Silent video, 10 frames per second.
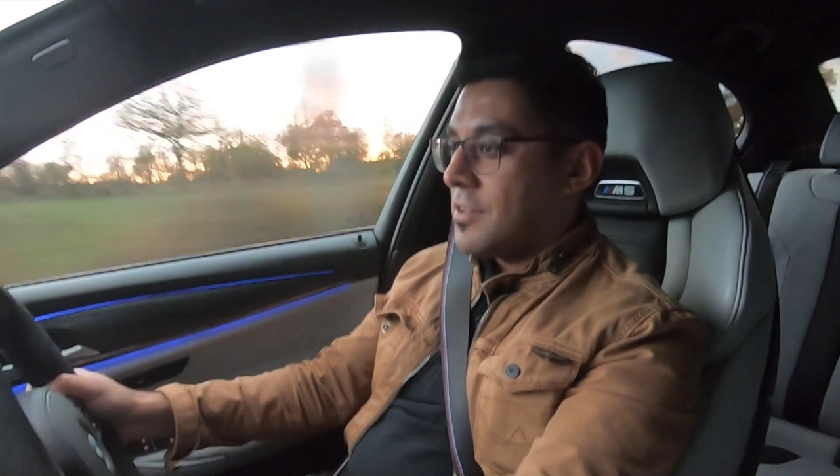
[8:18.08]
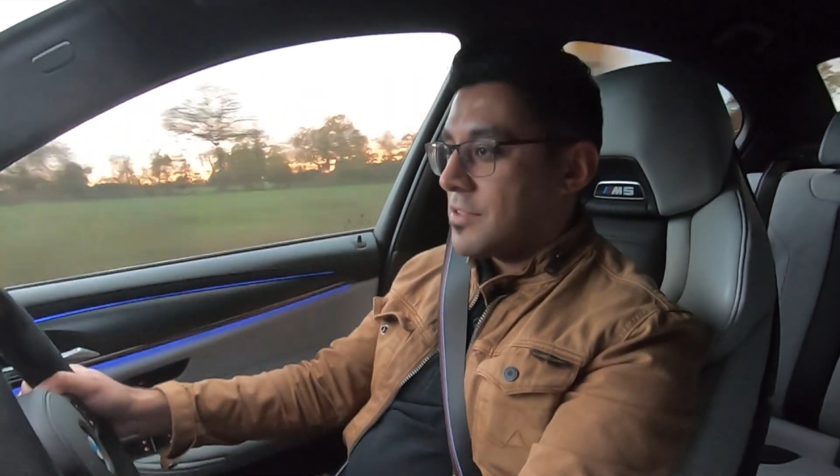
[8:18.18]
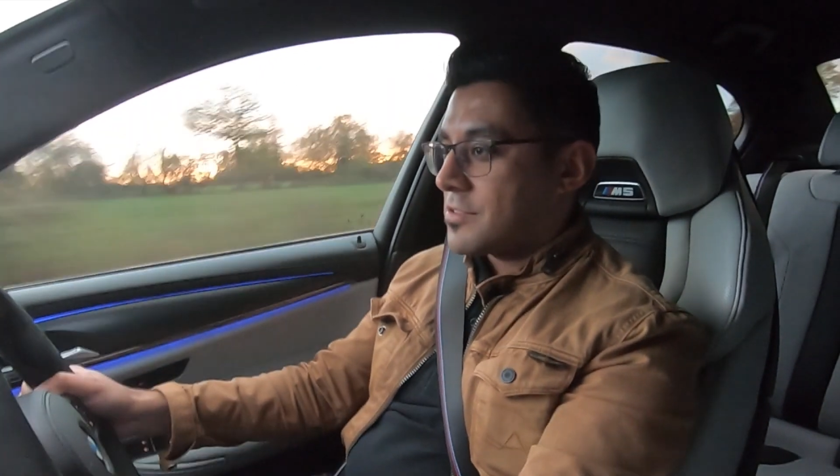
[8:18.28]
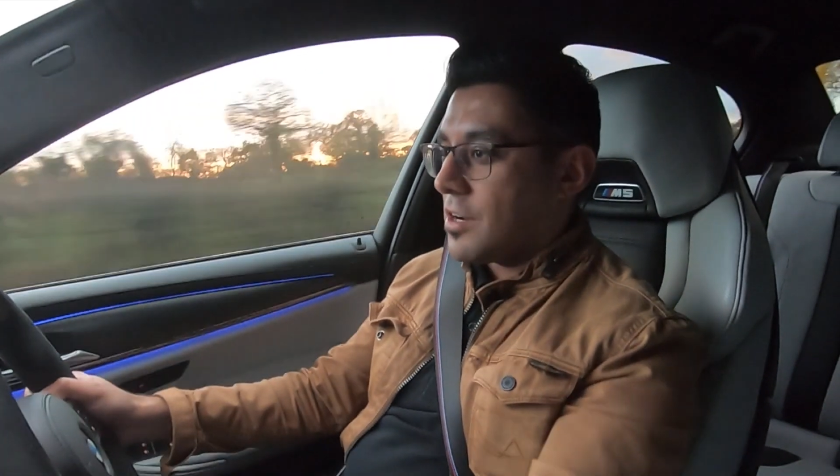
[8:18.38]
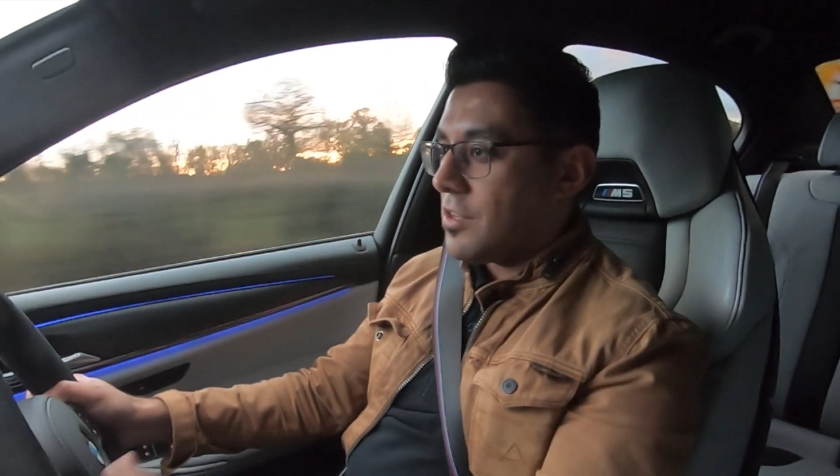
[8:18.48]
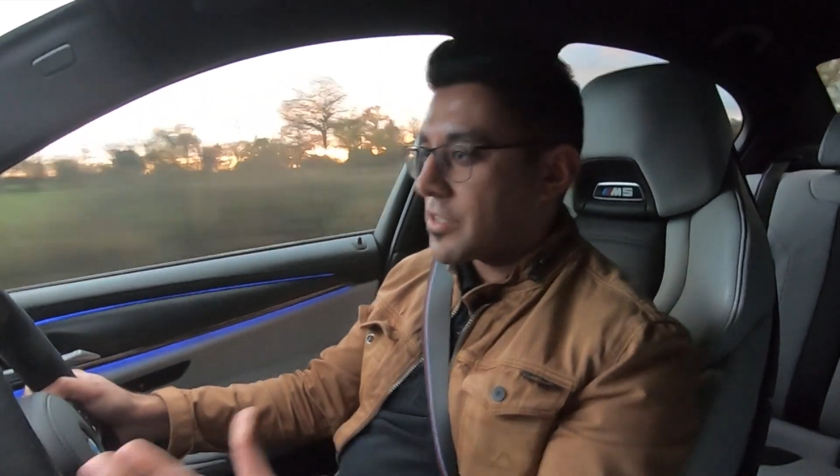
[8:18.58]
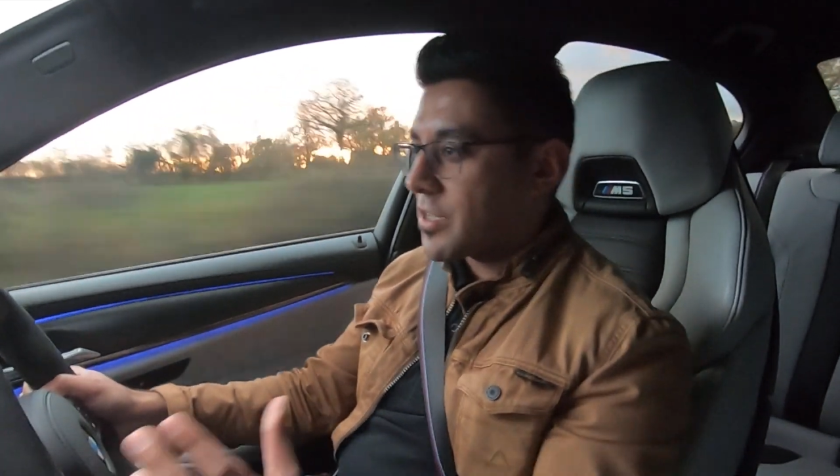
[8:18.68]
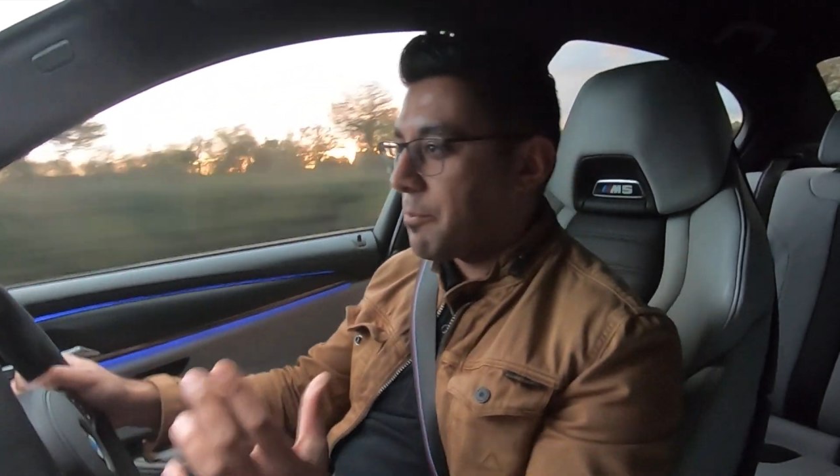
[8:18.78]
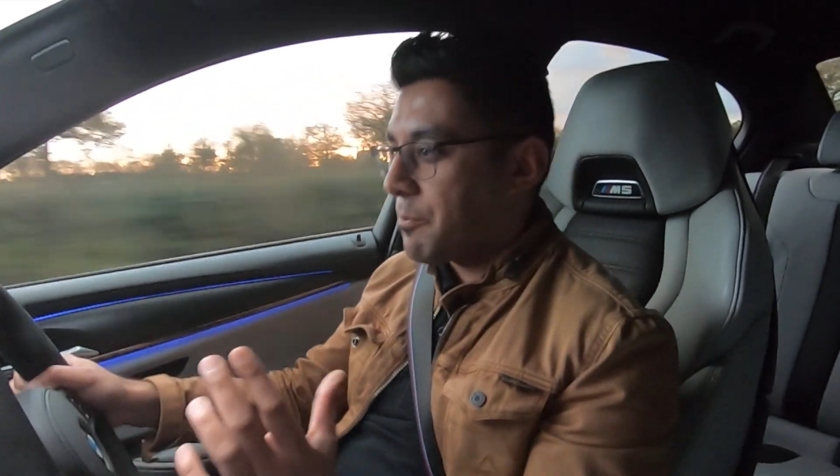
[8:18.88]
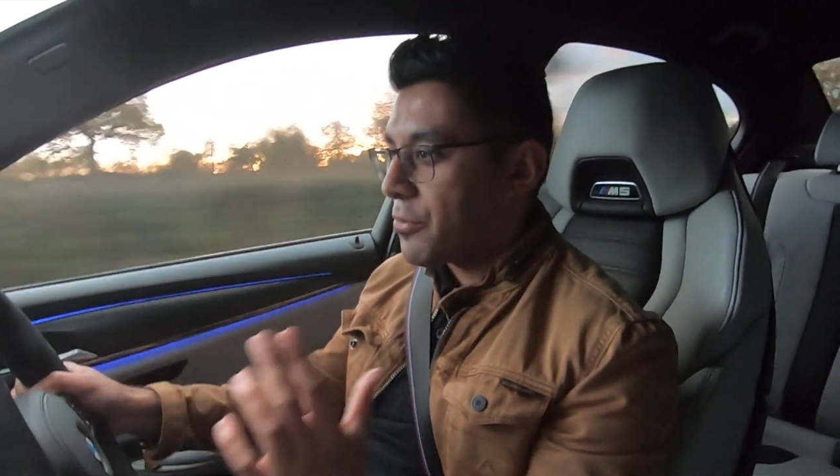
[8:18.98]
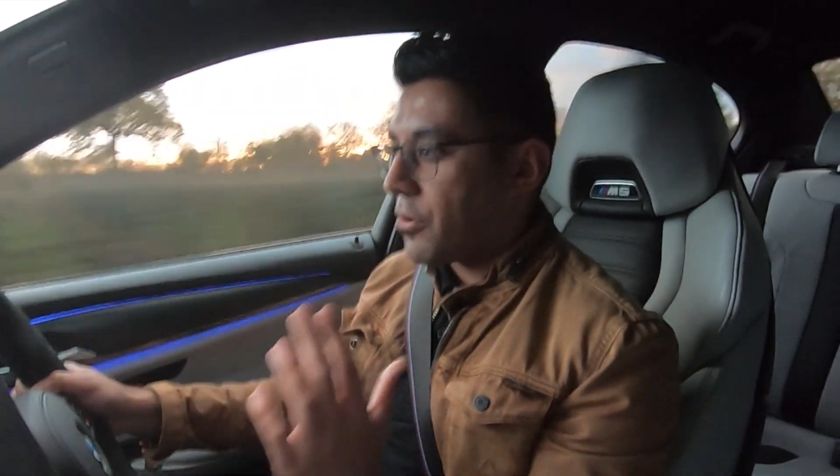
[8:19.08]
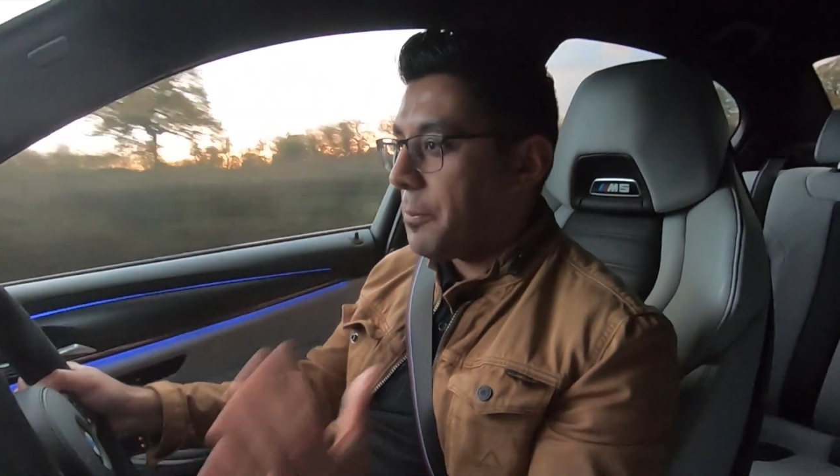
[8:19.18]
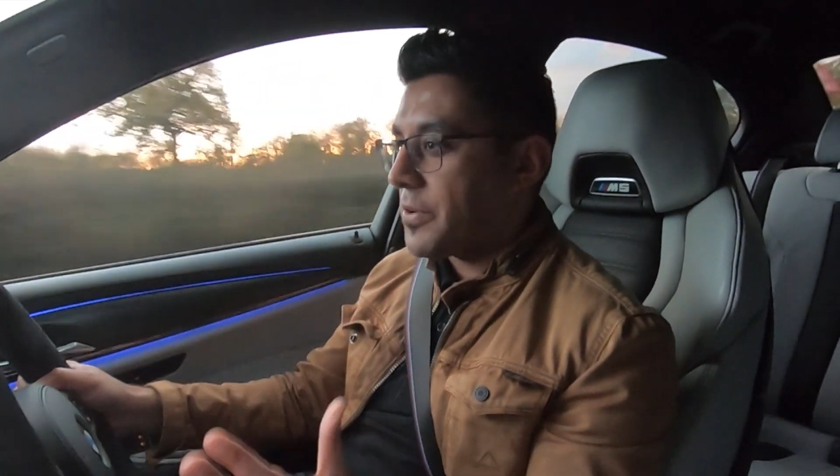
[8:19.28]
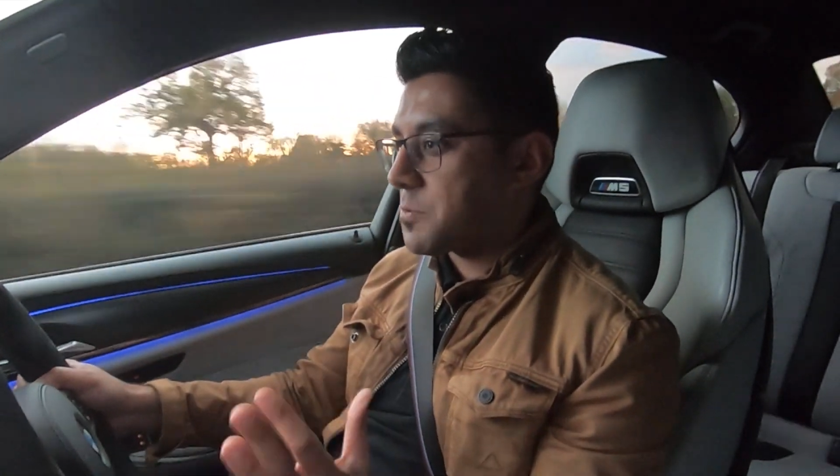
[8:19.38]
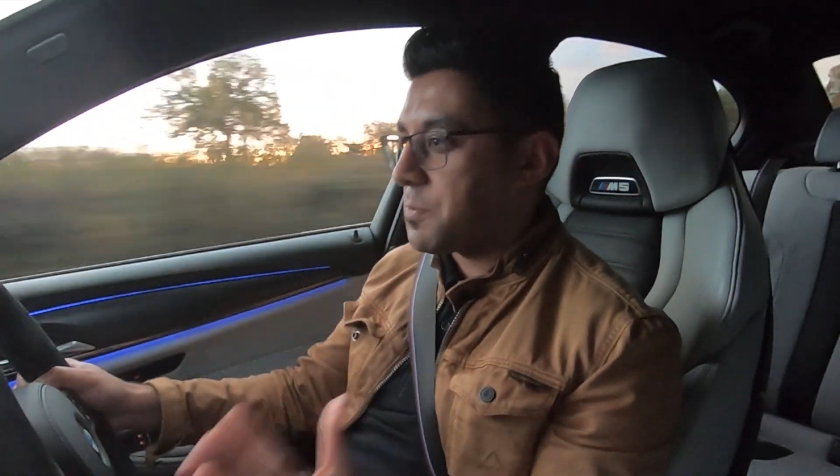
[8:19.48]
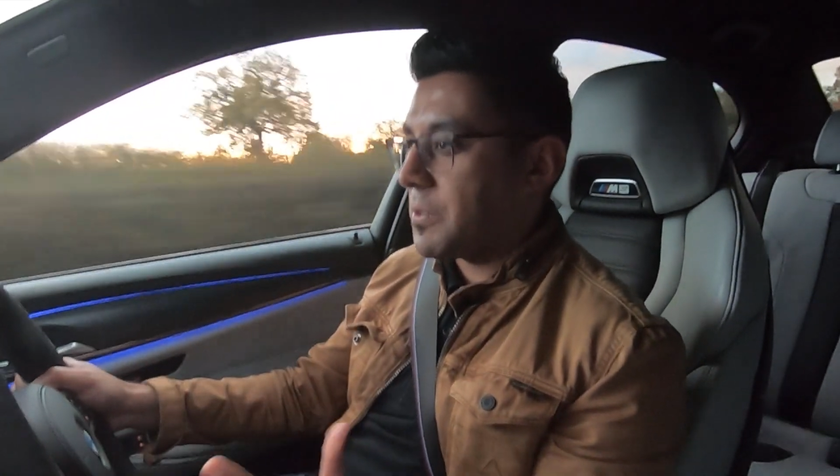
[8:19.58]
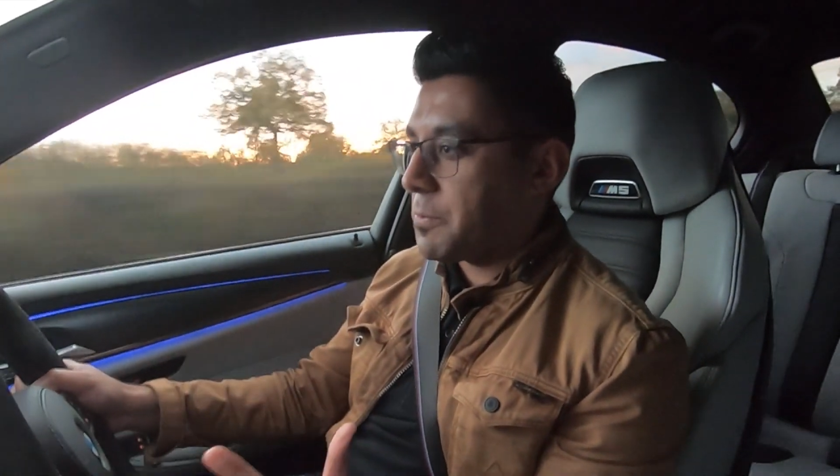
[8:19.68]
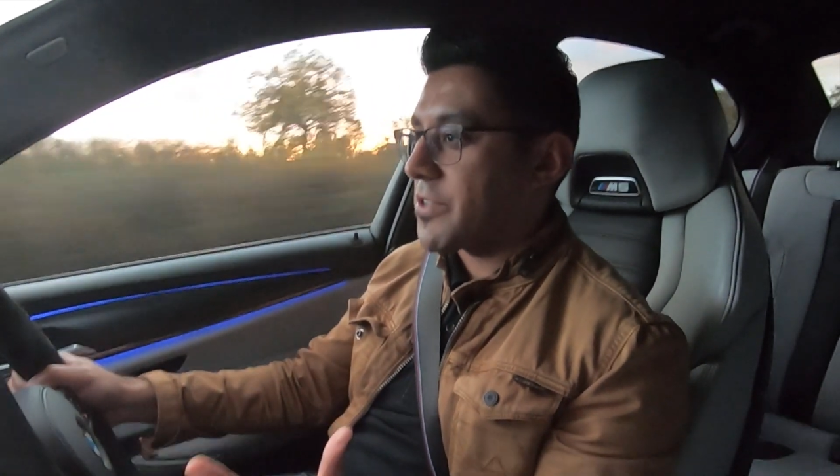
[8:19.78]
It's got like a proper split